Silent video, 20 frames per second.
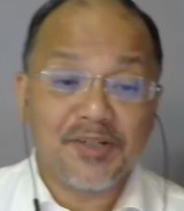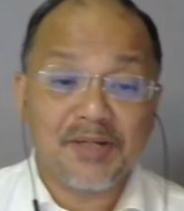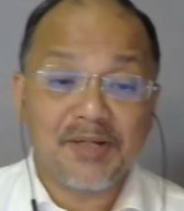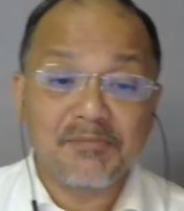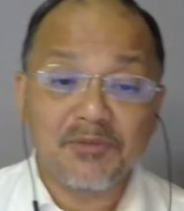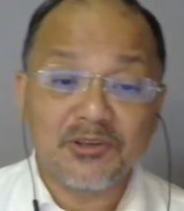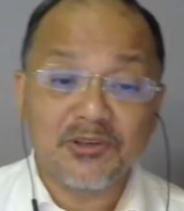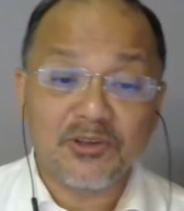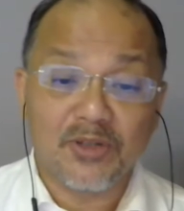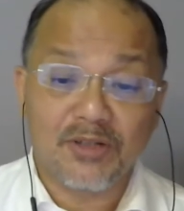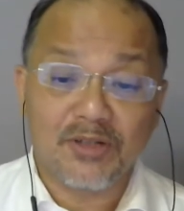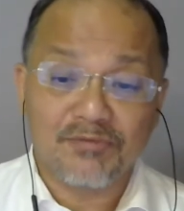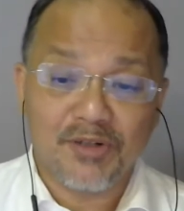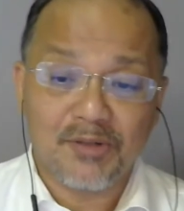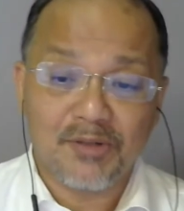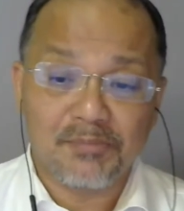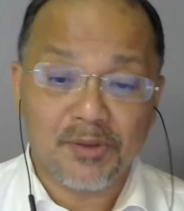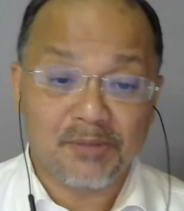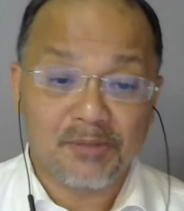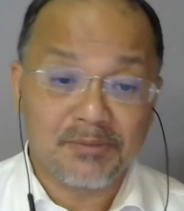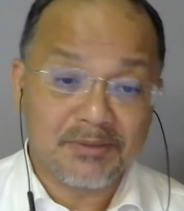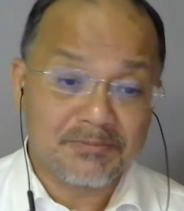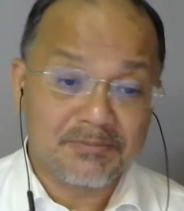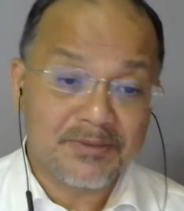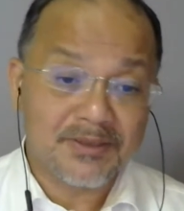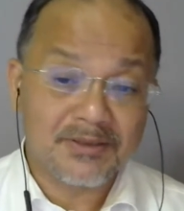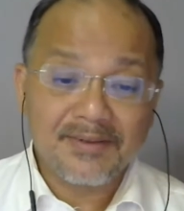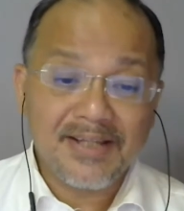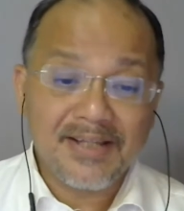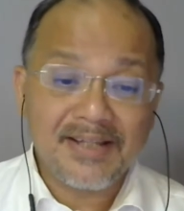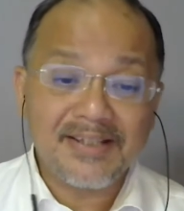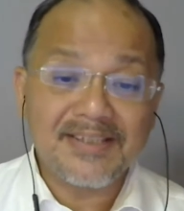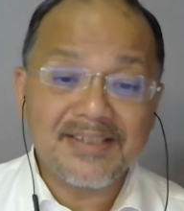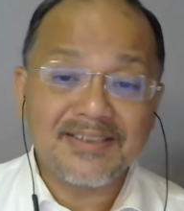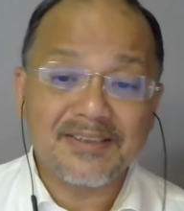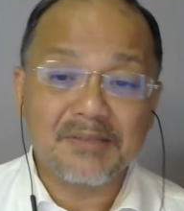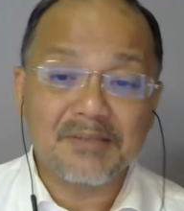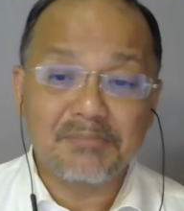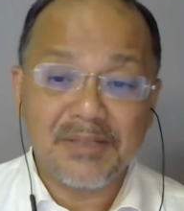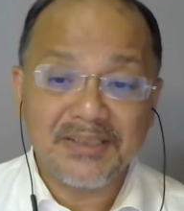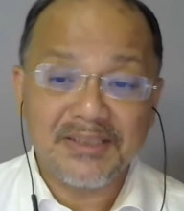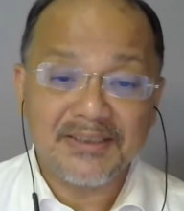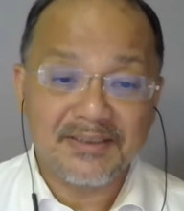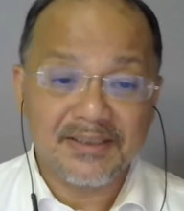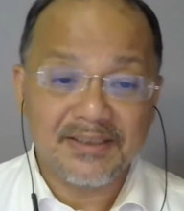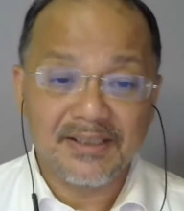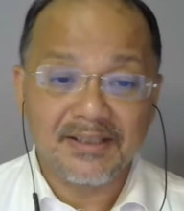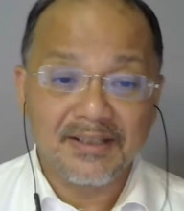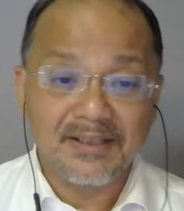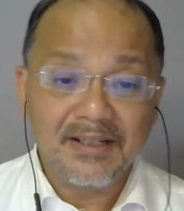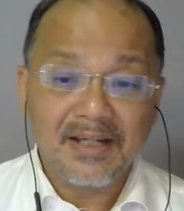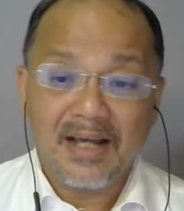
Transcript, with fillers: them to solve our problems. That is the best thing.